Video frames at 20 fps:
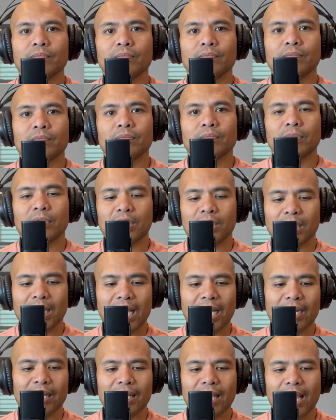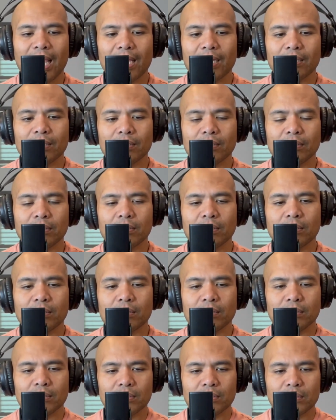But a lot of that
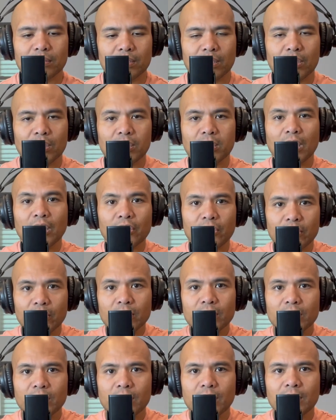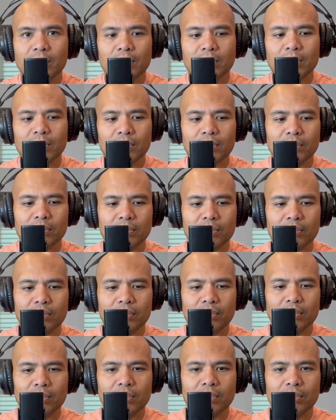clutter
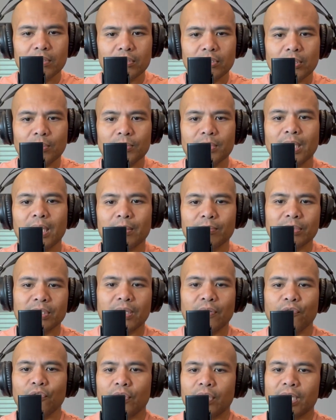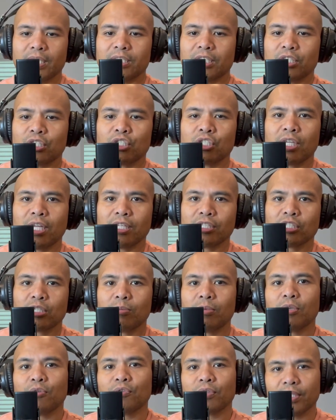sometimes never gets a chance to
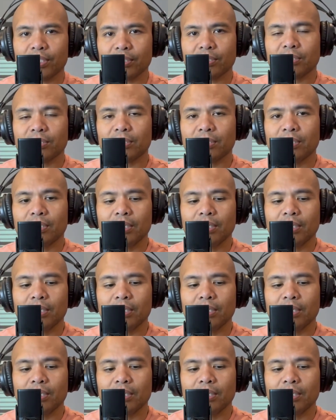be released.